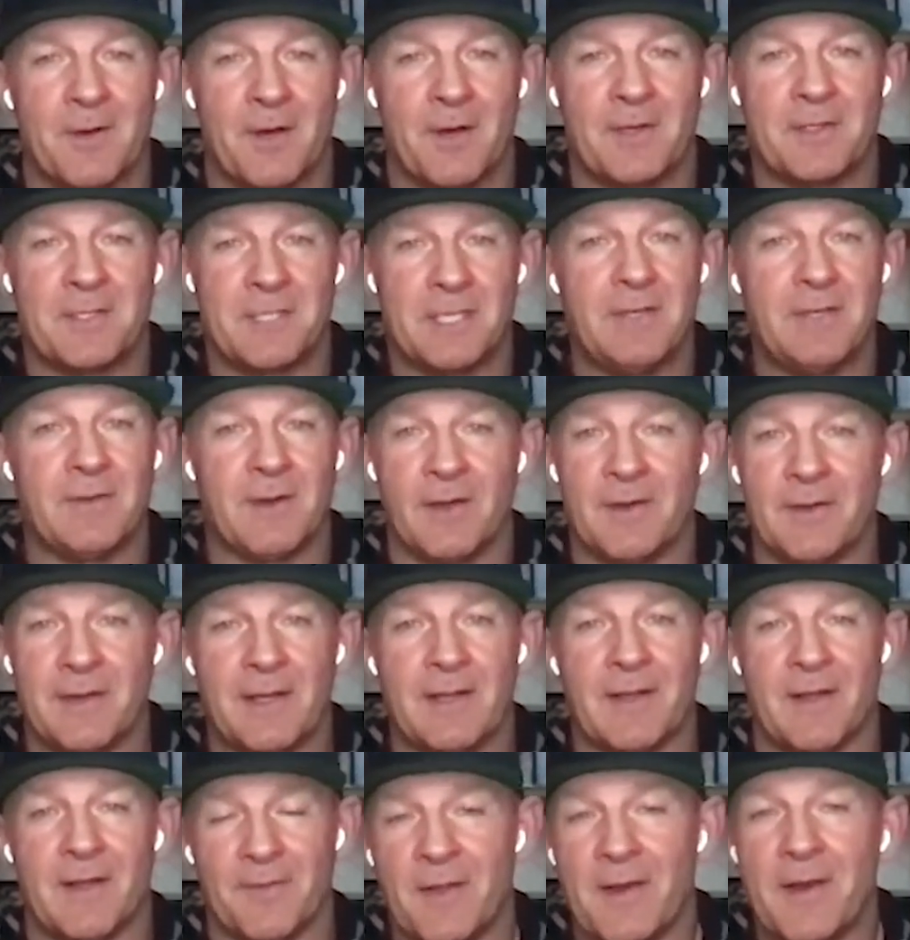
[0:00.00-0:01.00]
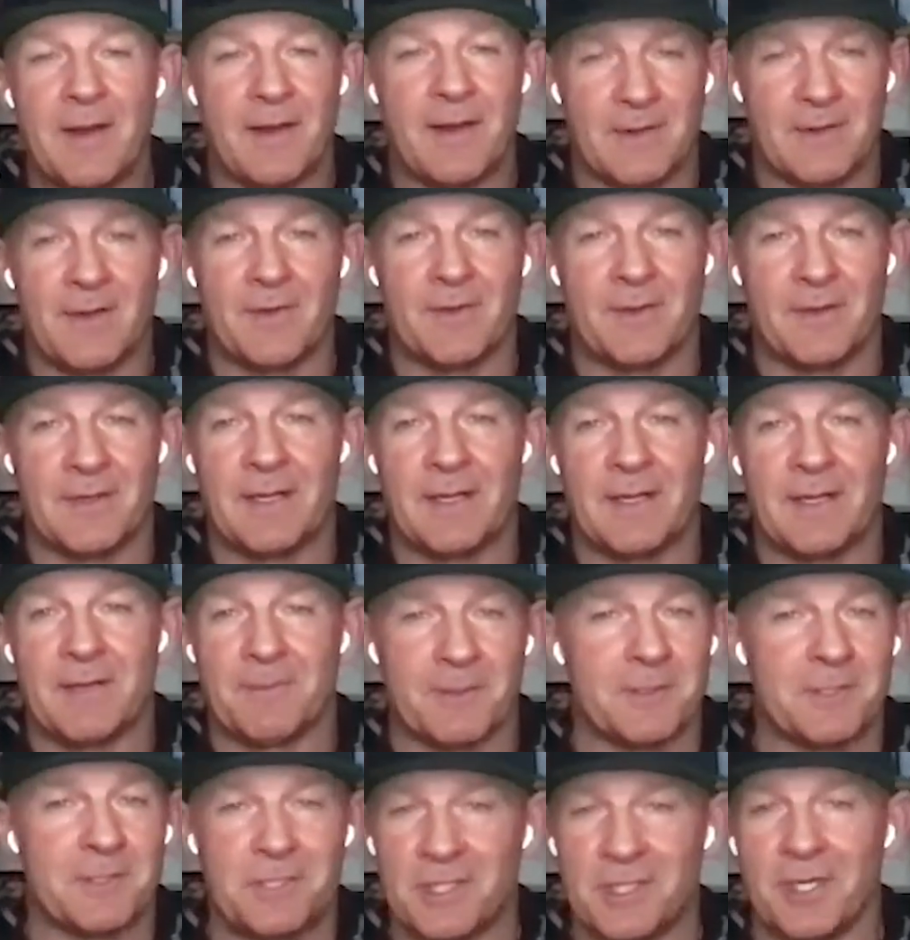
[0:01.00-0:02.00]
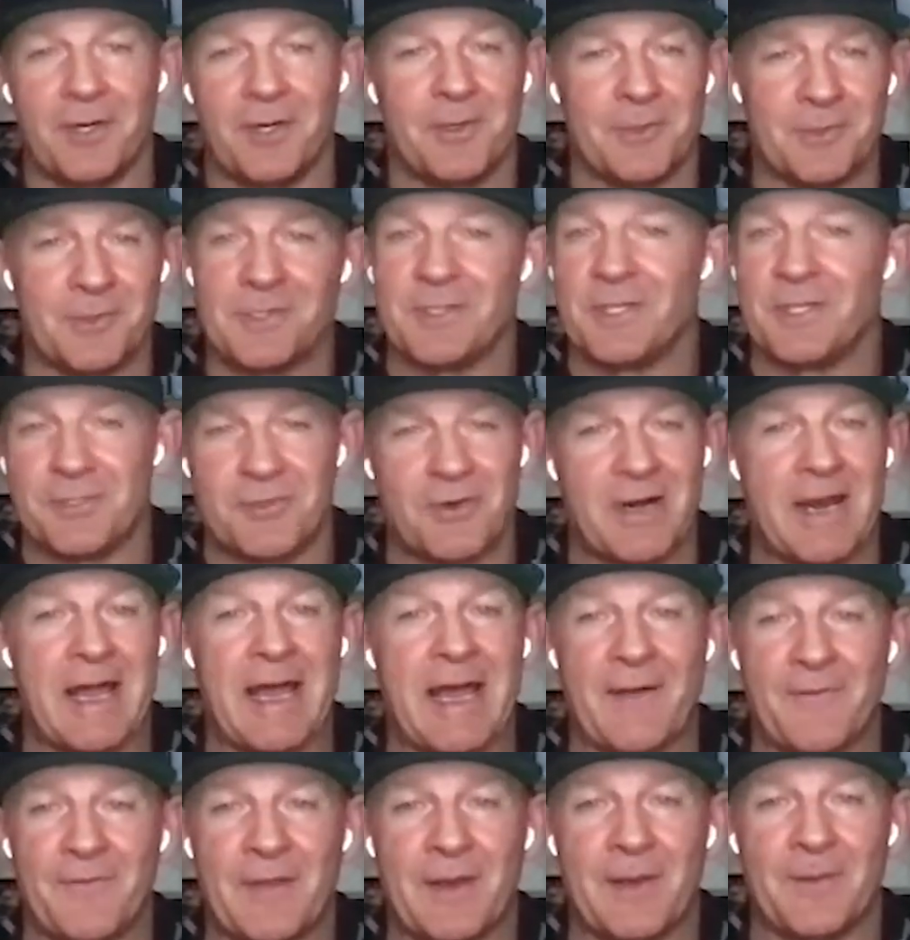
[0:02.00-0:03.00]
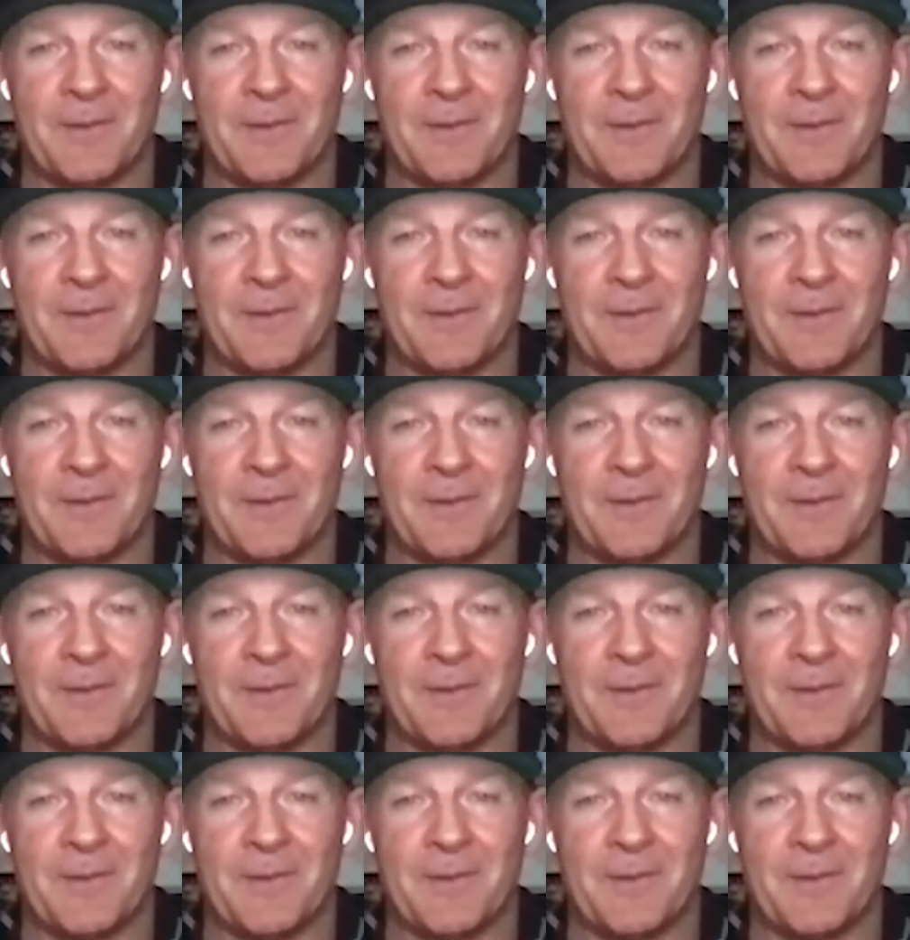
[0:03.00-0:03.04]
on TV, on the network shows and the draft.